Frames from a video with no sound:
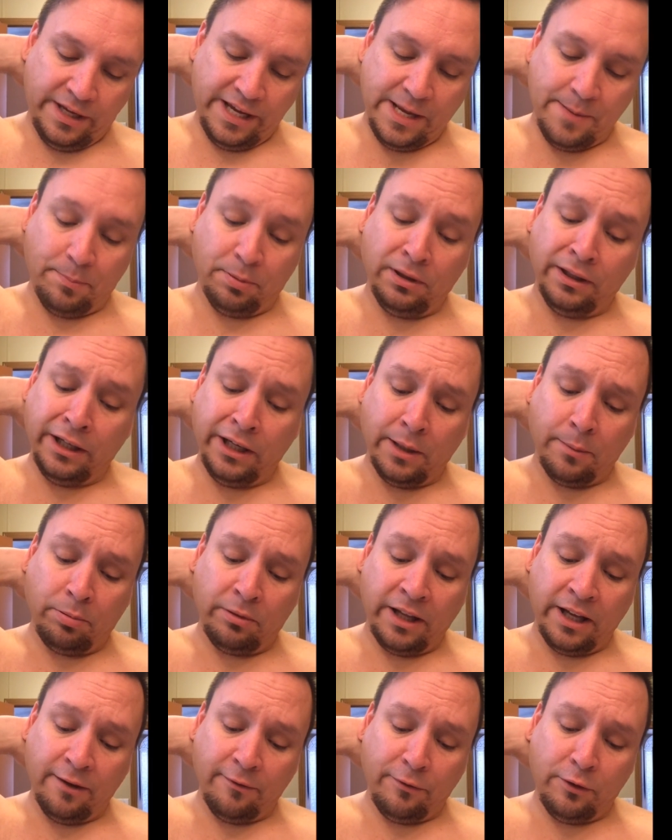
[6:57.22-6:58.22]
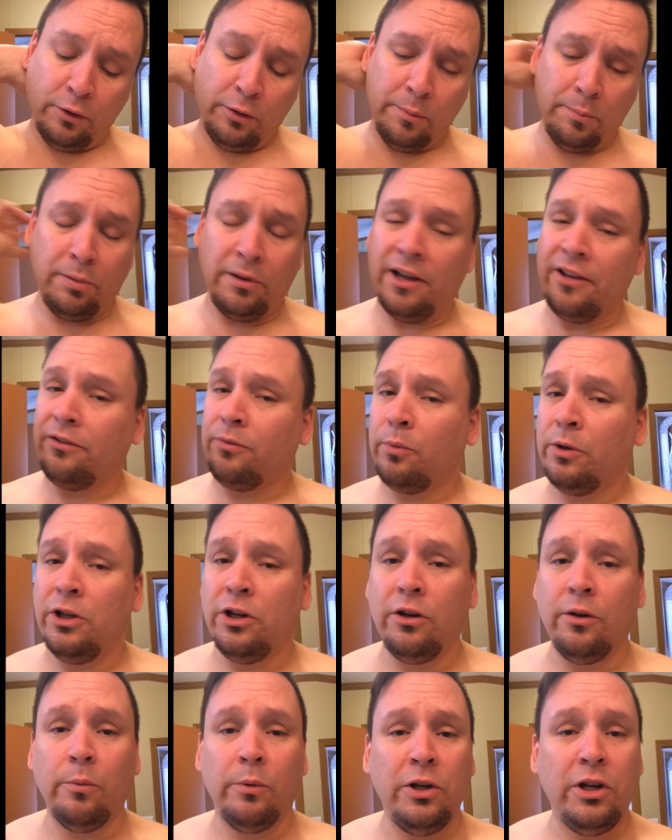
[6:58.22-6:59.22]
eat plenty of plant food, and plus when
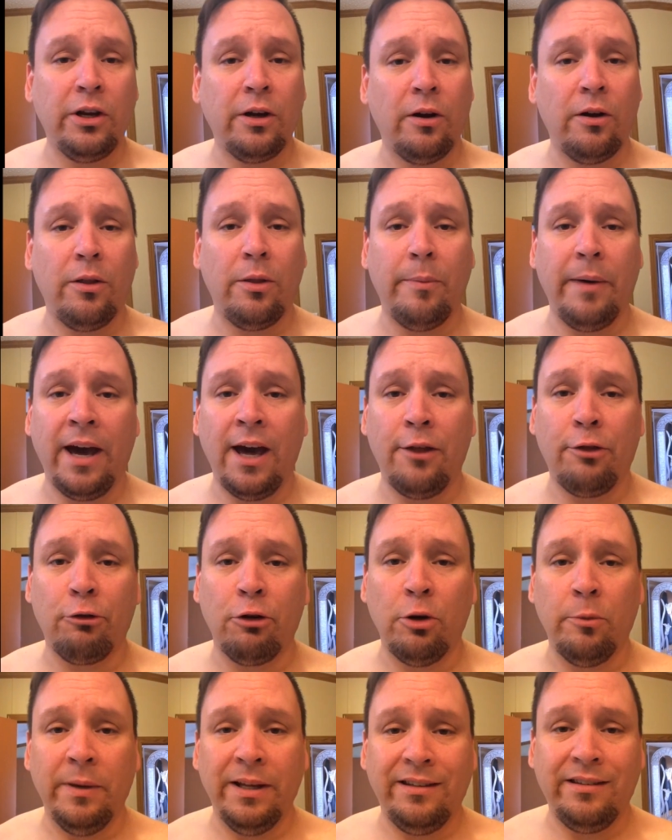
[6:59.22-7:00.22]
you go to the bathroom,